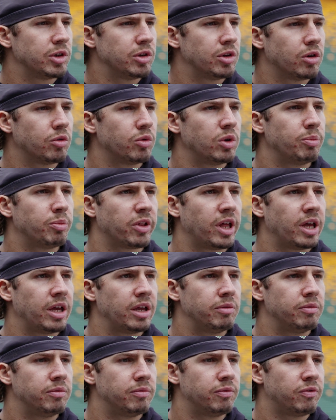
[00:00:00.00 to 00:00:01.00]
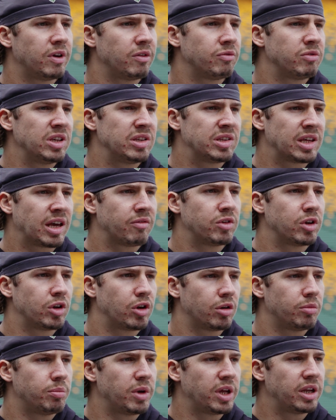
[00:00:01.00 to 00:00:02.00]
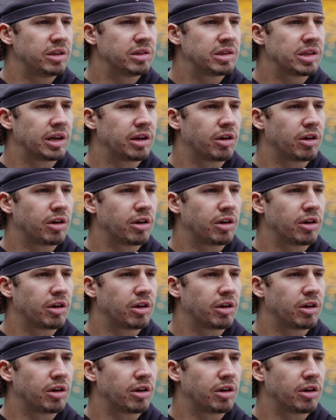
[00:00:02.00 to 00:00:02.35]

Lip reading: You know, we played 57 good minutes,